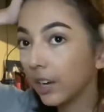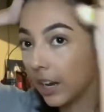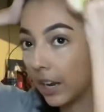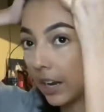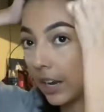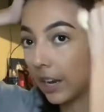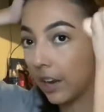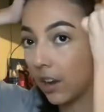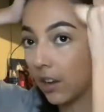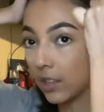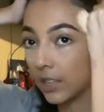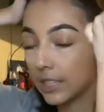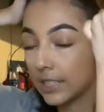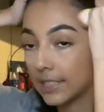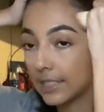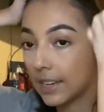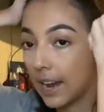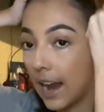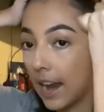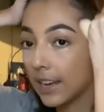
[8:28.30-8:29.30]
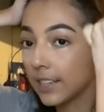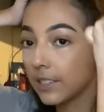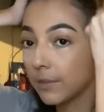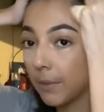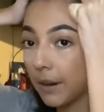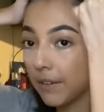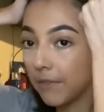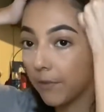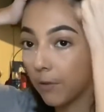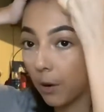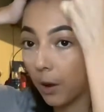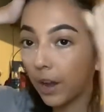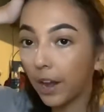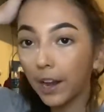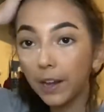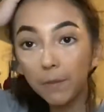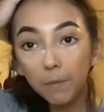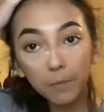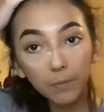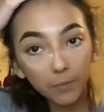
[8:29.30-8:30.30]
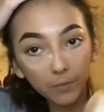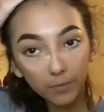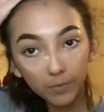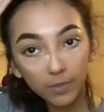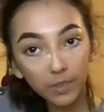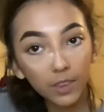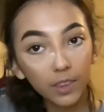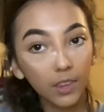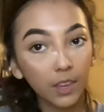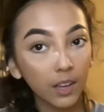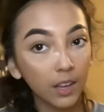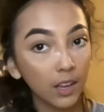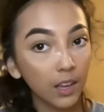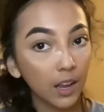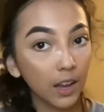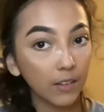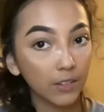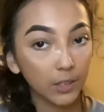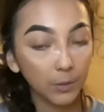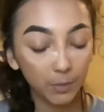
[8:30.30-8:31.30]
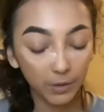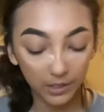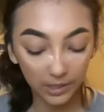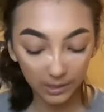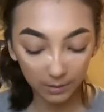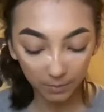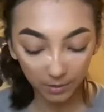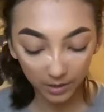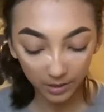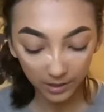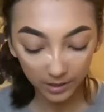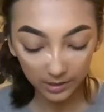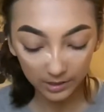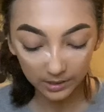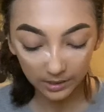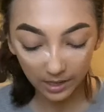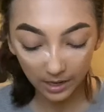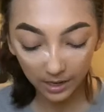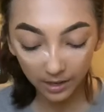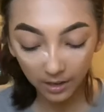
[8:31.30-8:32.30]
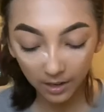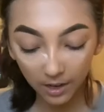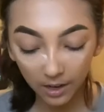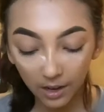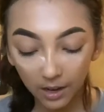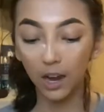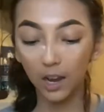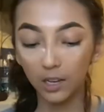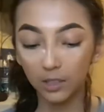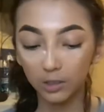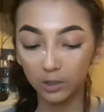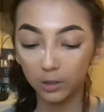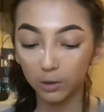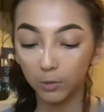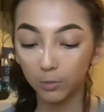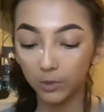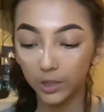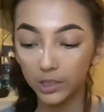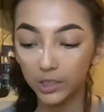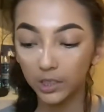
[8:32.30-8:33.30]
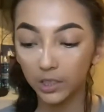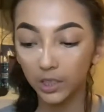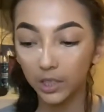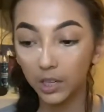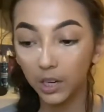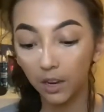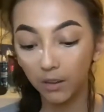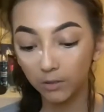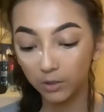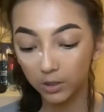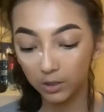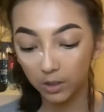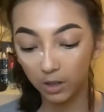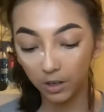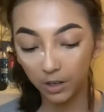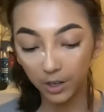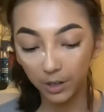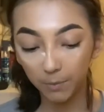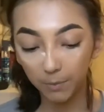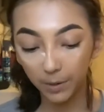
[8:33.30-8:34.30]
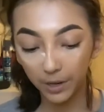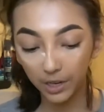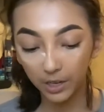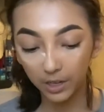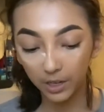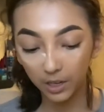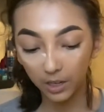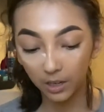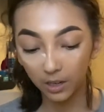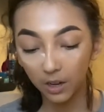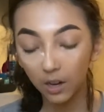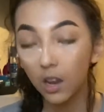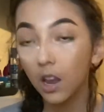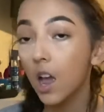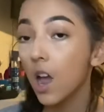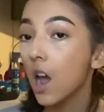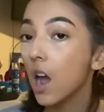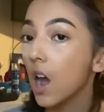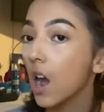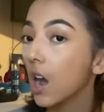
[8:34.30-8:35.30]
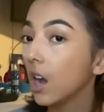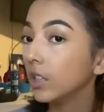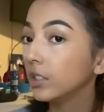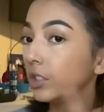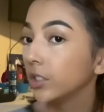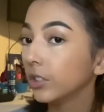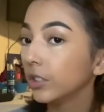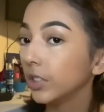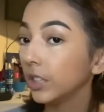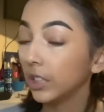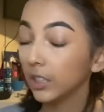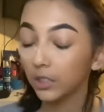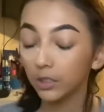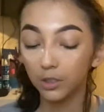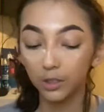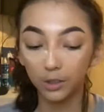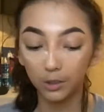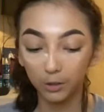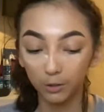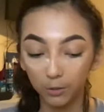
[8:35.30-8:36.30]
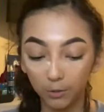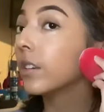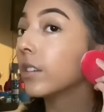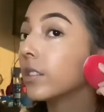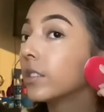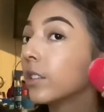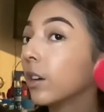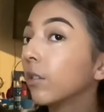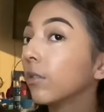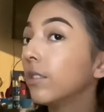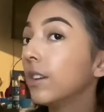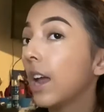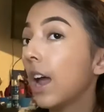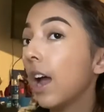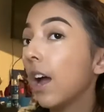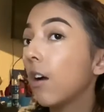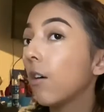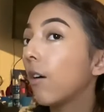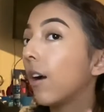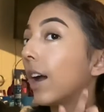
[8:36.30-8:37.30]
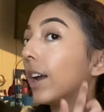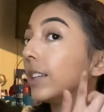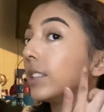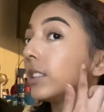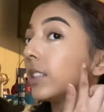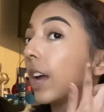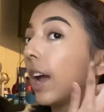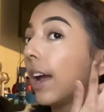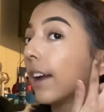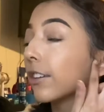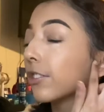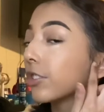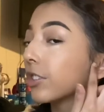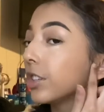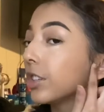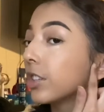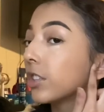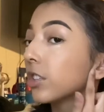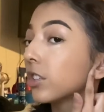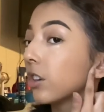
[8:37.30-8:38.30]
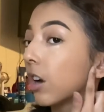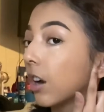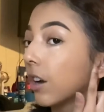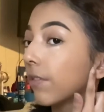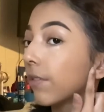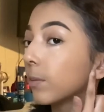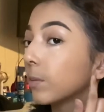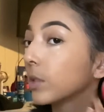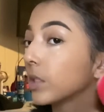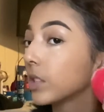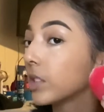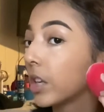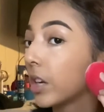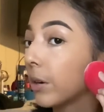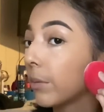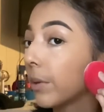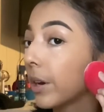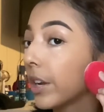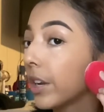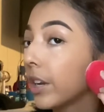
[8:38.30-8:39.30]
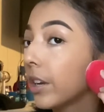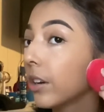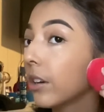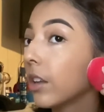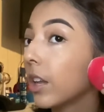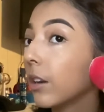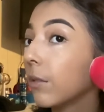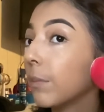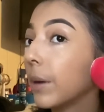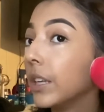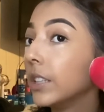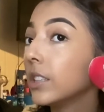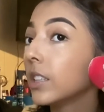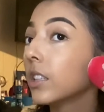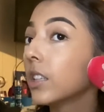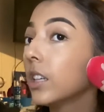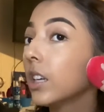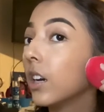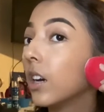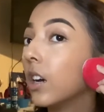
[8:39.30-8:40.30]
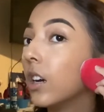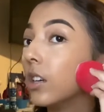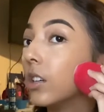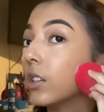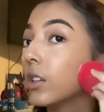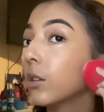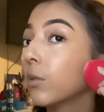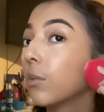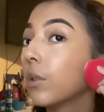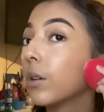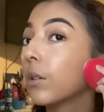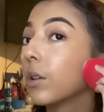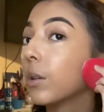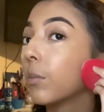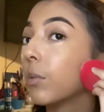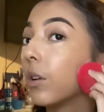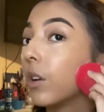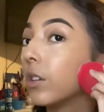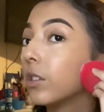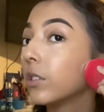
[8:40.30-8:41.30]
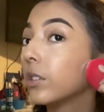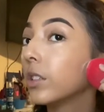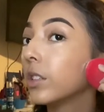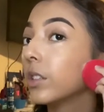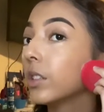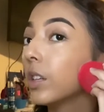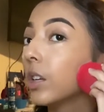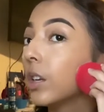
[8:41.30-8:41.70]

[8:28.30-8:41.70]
and on the sides of my forehead. I could put some on this side. I also recently have started baking underneath too. So now I actually start from the center of my ear, like basically under where the bronzer is,